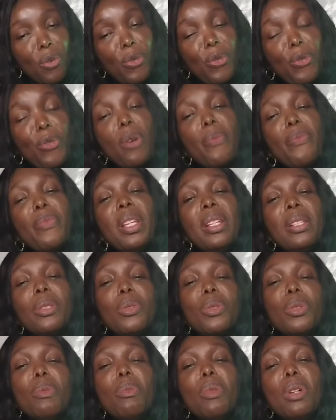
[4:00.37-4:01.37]
from
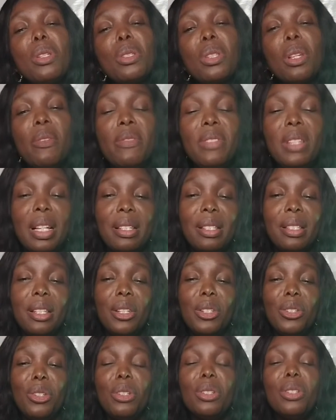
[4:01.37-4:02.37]
these 2 months of
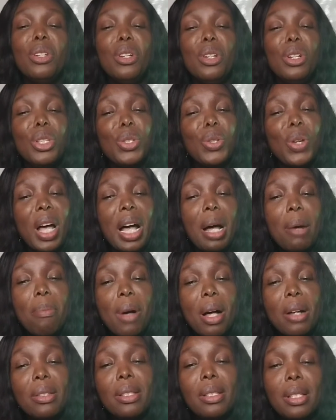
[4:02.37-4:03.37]
gestation to
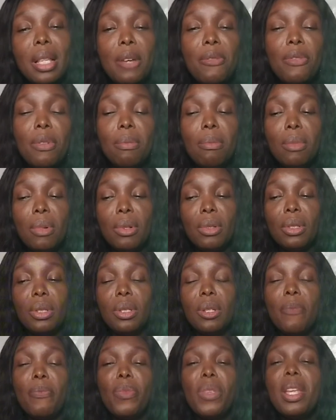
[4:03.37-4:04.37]
about 7
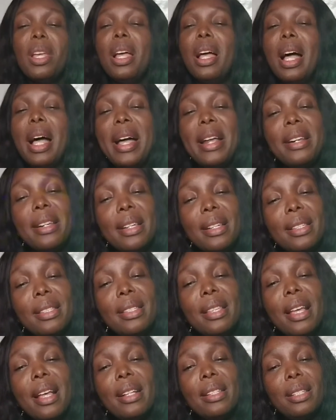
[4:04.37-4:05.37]
months. And this
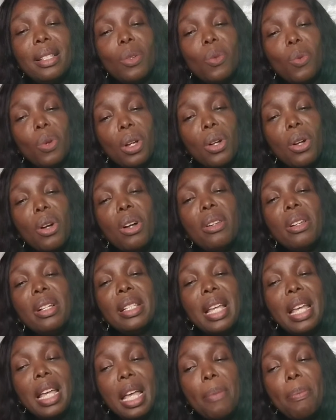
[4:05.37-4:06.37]
stage, we call
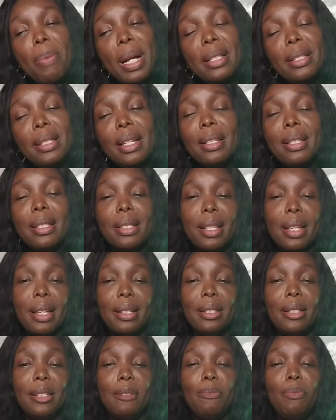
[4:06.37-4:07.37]
it hepatic
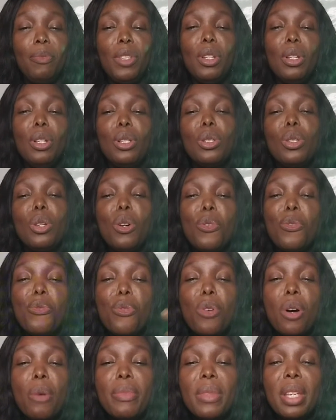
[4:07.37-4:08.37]
stage. So
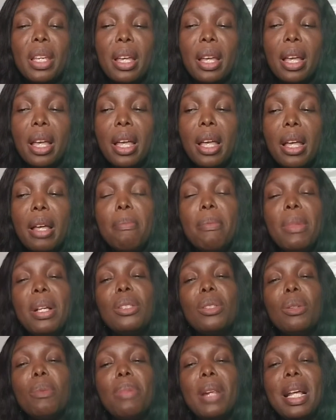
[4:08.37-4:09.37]
from the
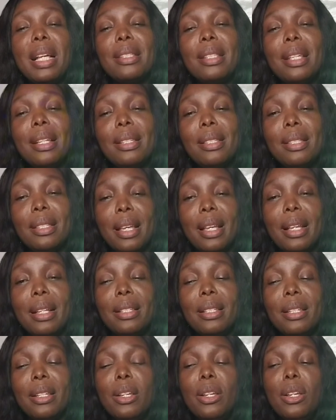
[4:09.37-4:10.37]
mesoblastic
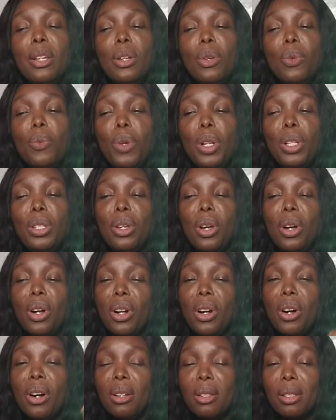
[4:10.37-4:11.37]
stage, which
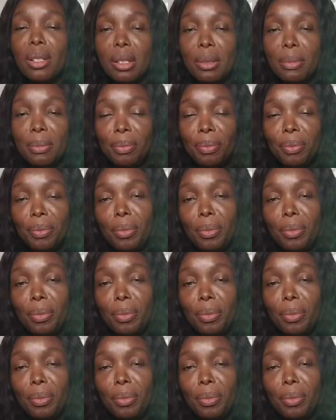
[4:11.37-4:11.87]
occurs